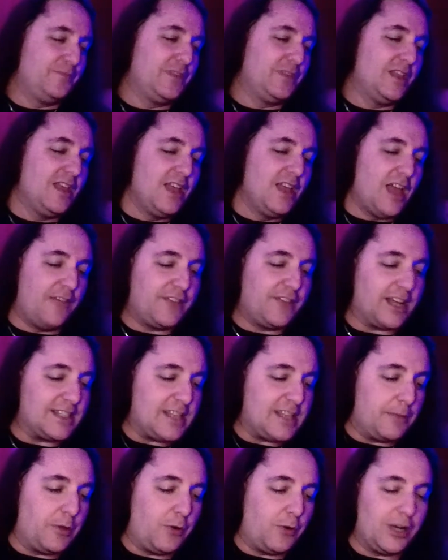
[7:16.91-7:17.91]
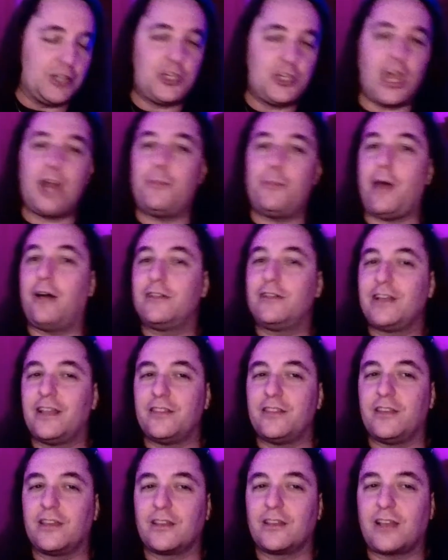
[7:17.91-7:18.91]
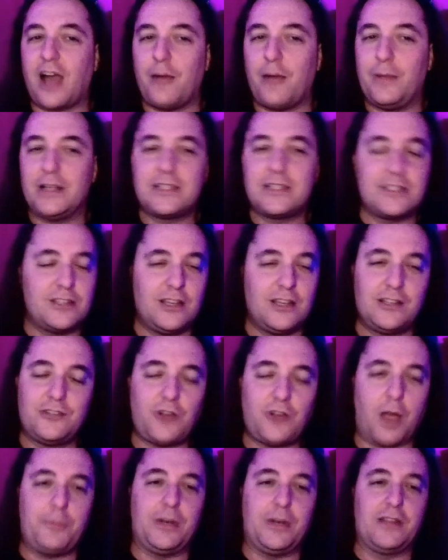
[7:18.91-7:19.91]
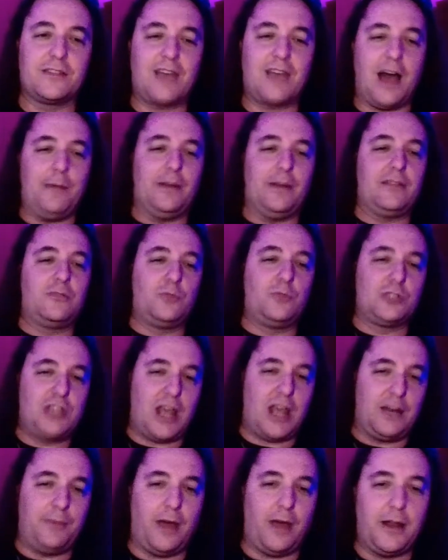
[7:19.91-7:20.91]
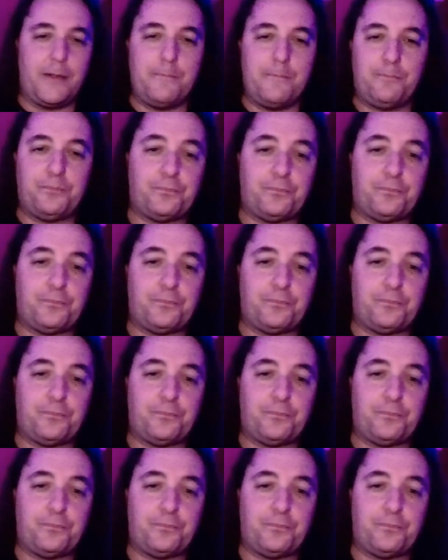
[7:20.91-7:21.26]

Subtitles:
If you got something you want to chat about in the comments, drop it in the comments. We'll chat about it.